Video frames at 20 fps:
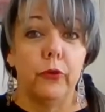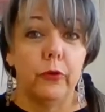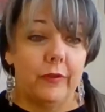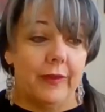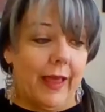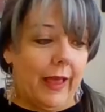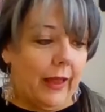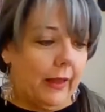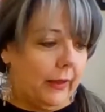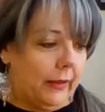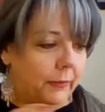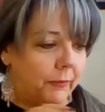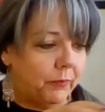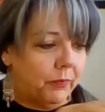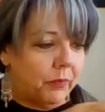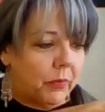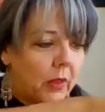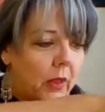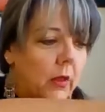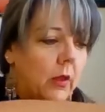salad.
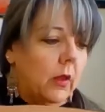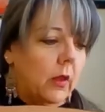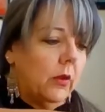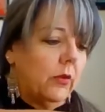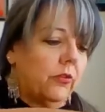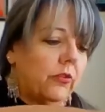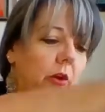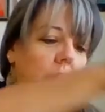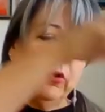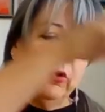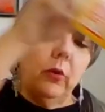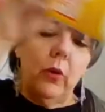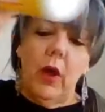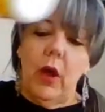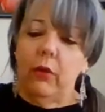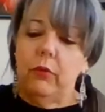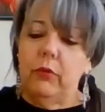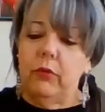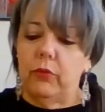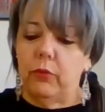So
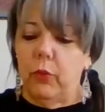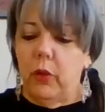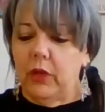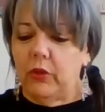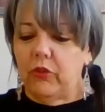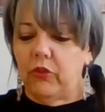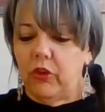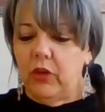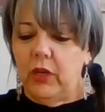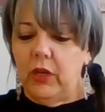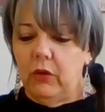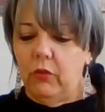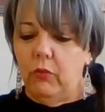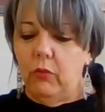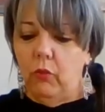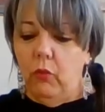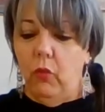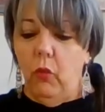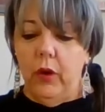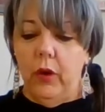I was
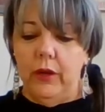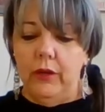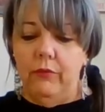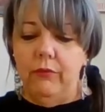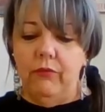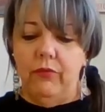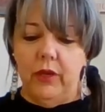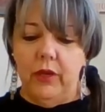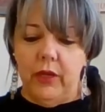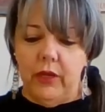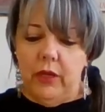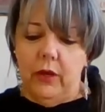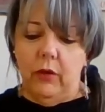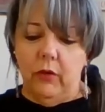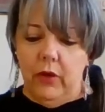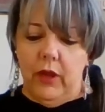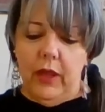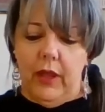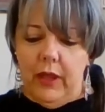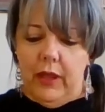watching one
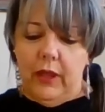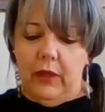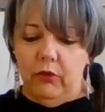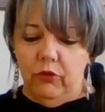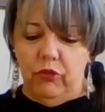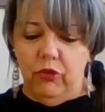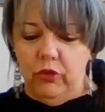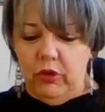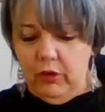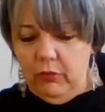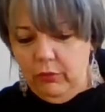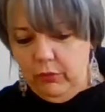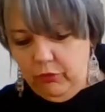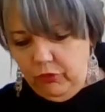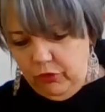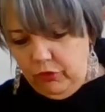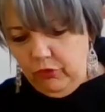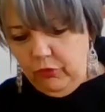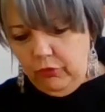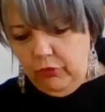video and she
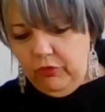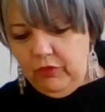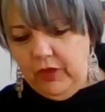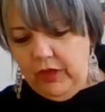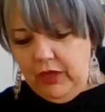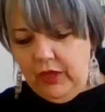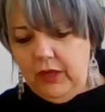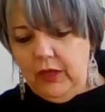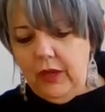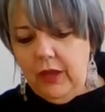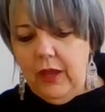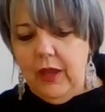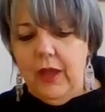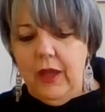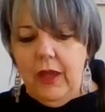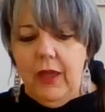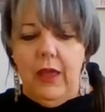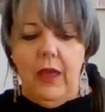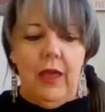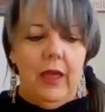was using
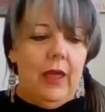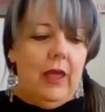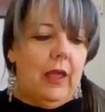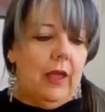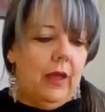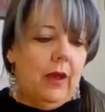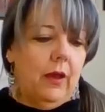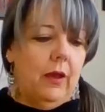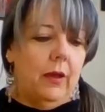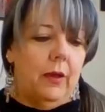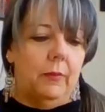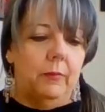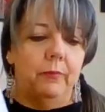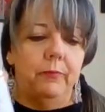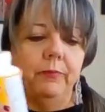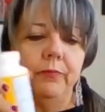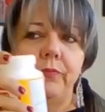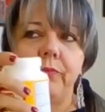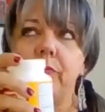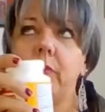a
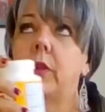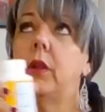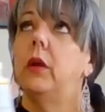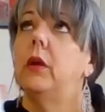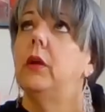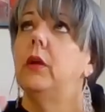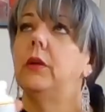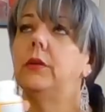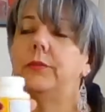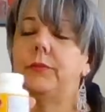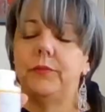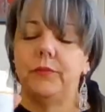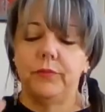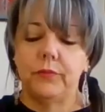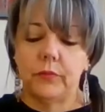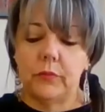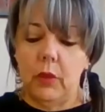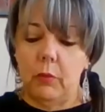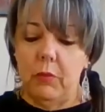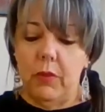I'm
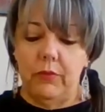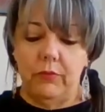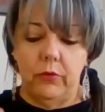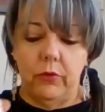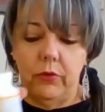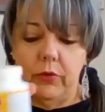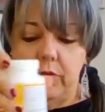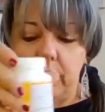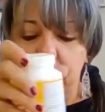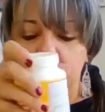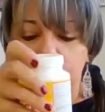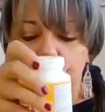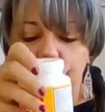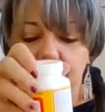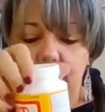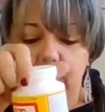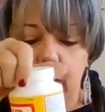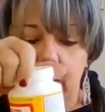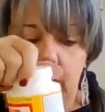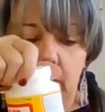gonna have to turn that
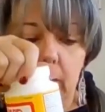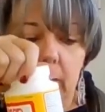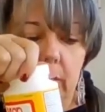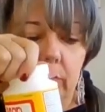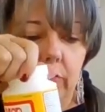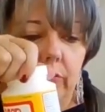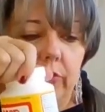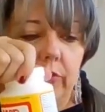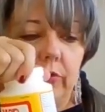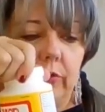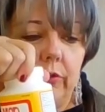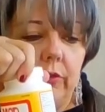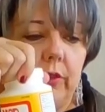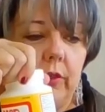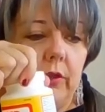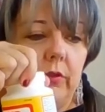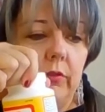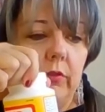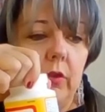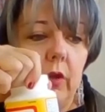fan down just so
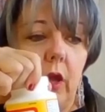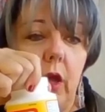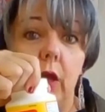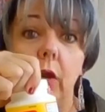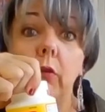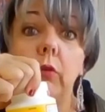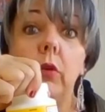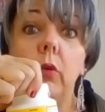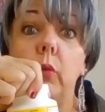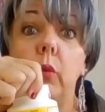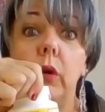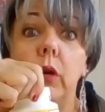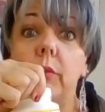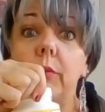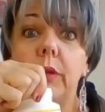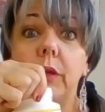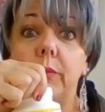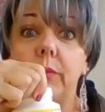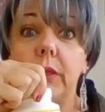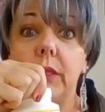things don't. I don't know where
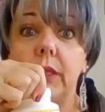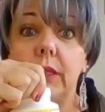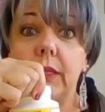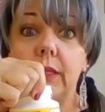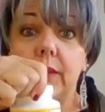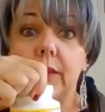I'm gonna put